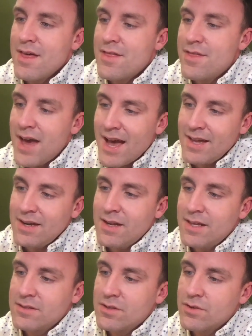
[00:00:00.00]
That
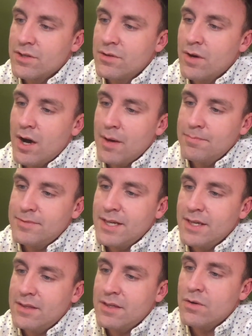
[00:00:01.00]
is going to update the